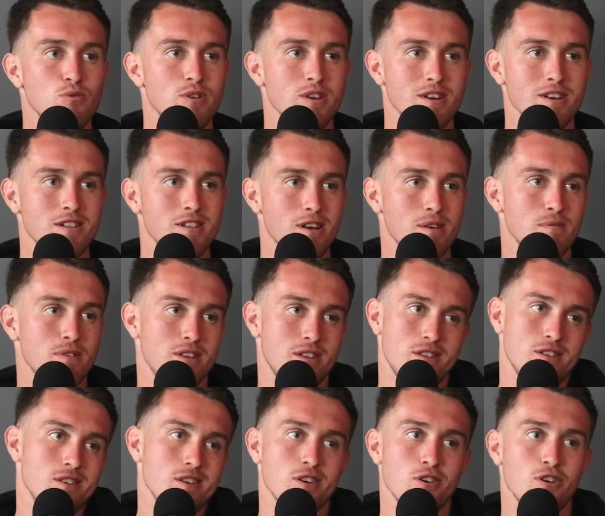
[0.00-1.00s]
and Clemson and
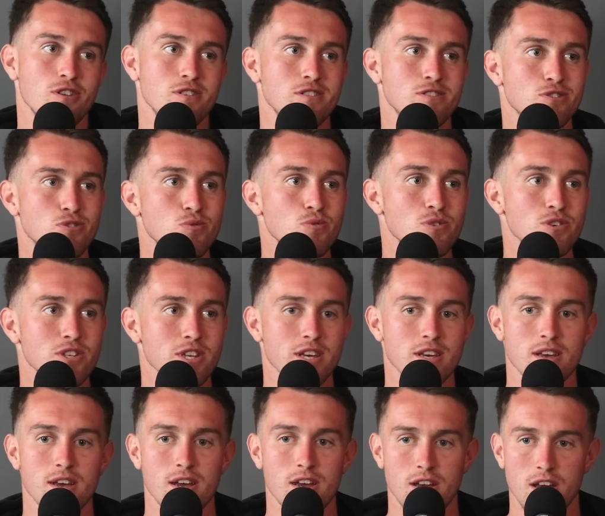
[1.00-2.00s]
like all these schools, like
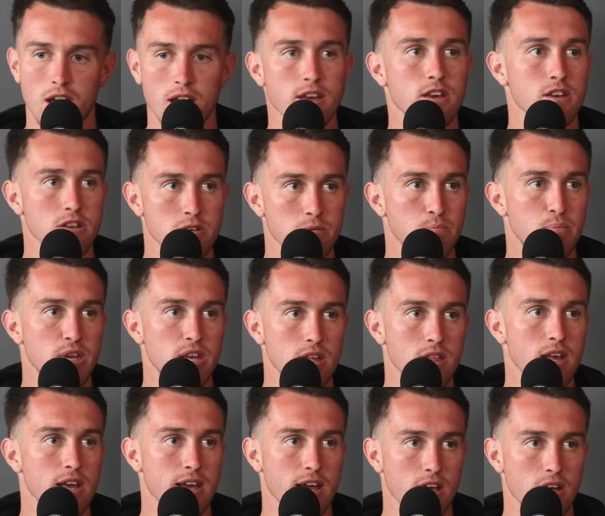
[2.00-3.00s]
you know, I can compete.
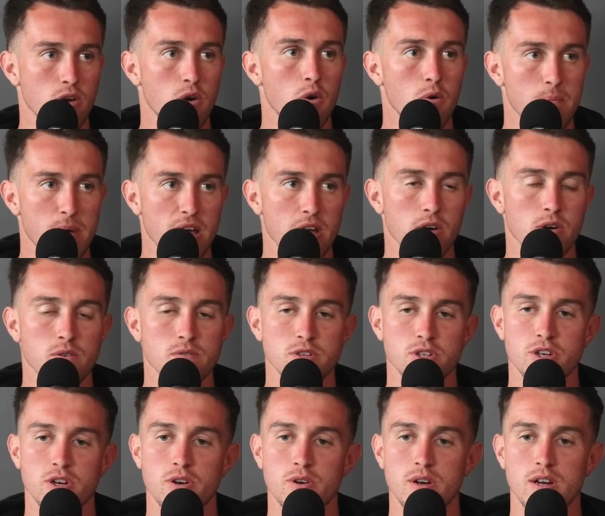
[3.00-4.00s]
Like, I can hold my own.
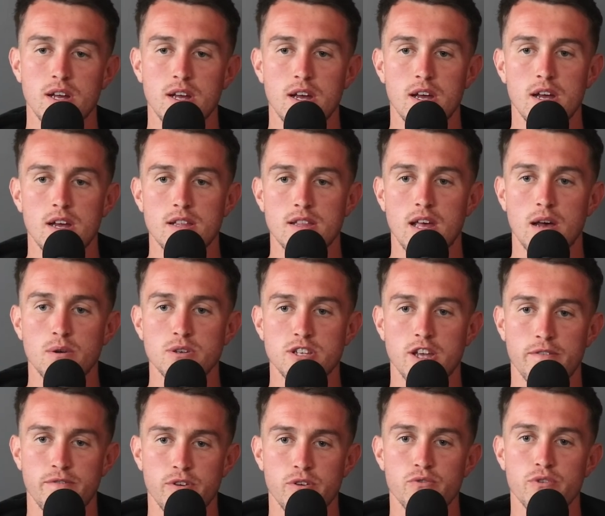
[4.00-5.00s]
So, that was
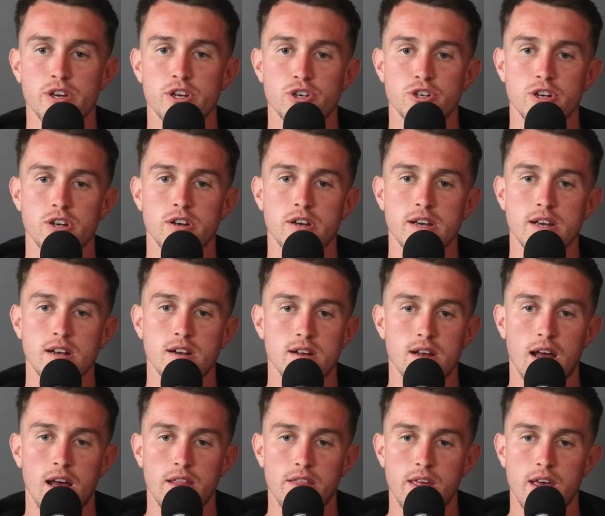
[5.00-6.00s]
definitely reassuring.
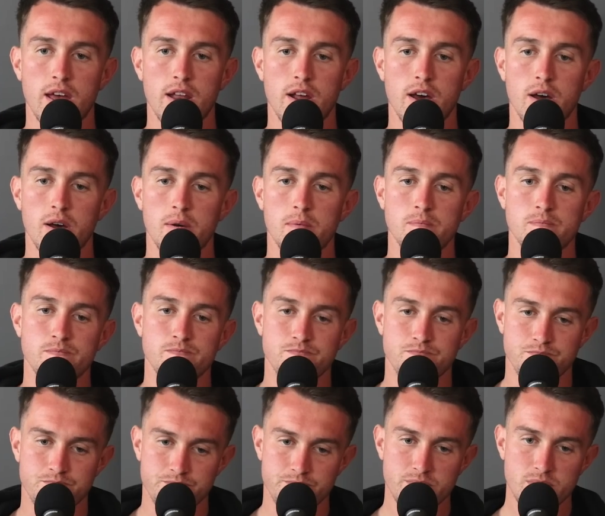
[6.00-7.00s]
And then, um,
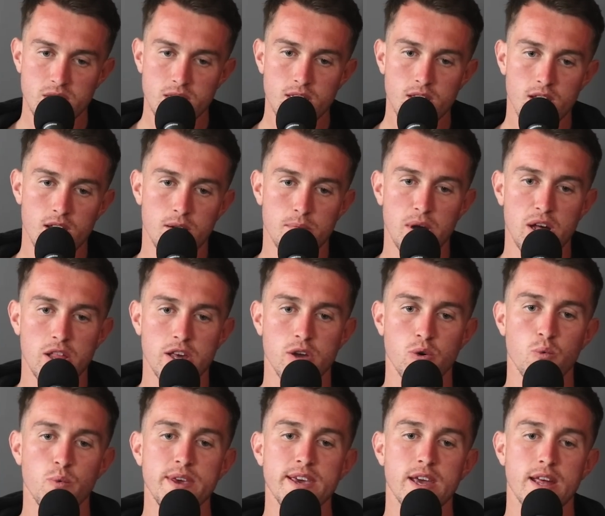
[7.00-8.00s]
about like a
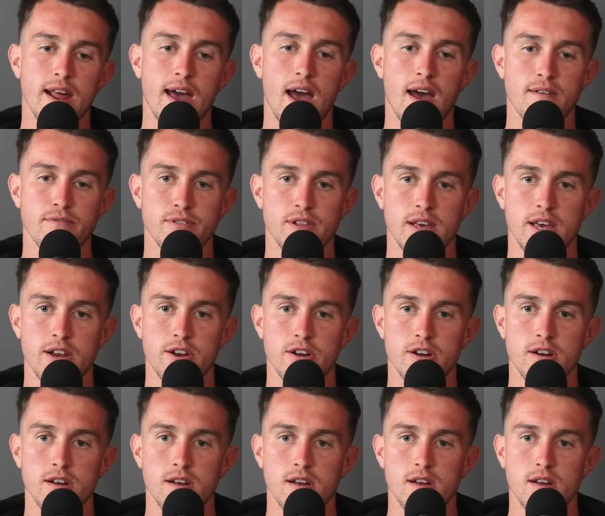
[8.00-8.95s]
week and a half later.